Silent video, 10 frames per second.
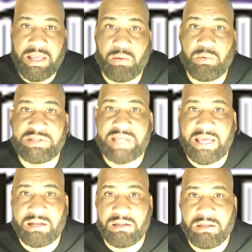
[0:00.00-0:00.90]
And with
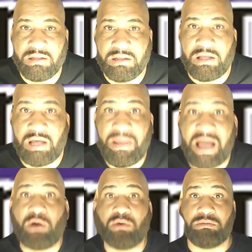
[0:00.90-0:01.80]
that, I'm
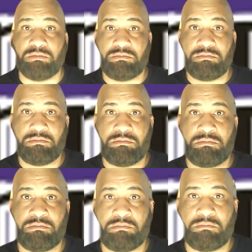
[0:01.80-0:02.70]
out.
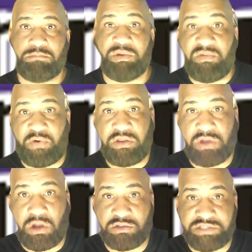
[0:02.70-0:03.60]
But before you
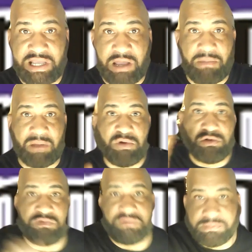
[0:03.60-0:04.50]
go, check out my moves.